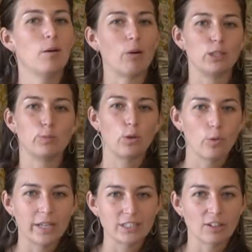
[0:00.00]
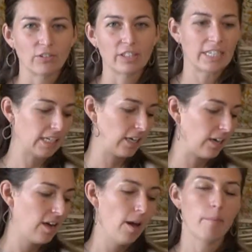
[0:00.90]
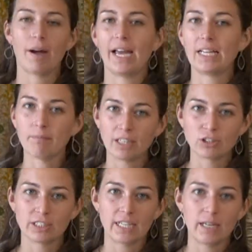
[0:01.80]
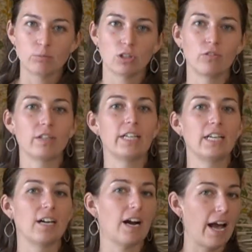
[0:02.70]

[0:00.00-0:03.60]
My spoke weight's over here, my measuring tape's over here.